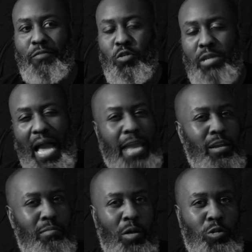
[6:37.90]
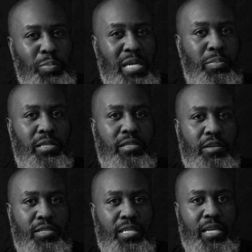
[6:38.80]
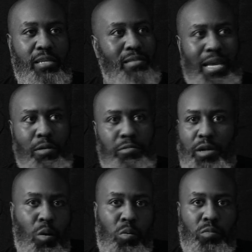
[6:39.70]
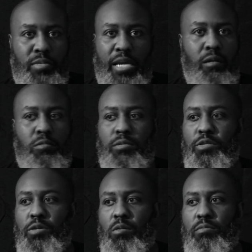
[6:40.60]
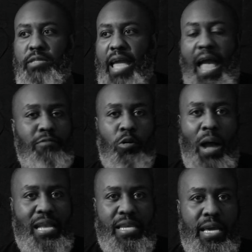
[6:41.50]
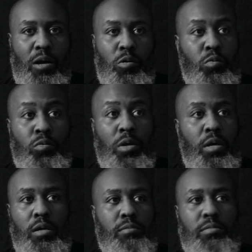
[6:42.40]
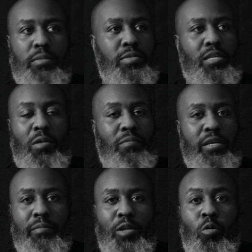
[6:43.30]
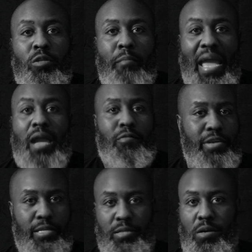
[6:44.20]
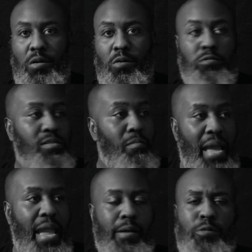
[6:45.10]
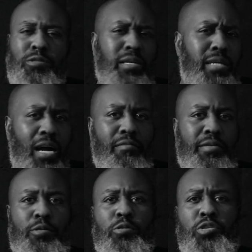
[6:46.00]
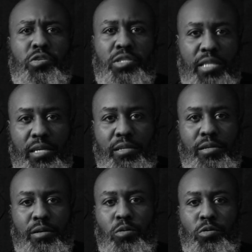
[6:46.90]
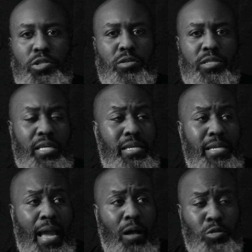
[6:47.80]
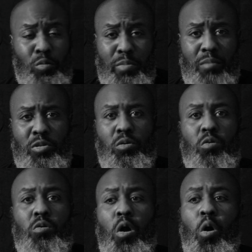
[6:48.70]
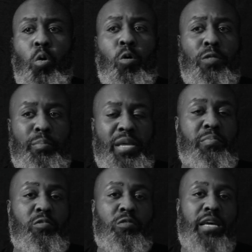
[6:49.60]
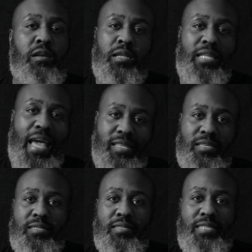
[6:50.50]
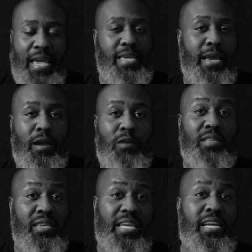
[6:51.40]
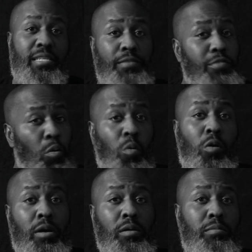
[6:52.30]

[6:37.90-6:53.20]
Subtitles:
you line up most people in their cities, they don't know. They have no idea some of them don't know who the mayor is. Who's the mayor? Who's the governor? Who's your senator? Who's your city council members? Who are the people that are elected to take care of the needs of your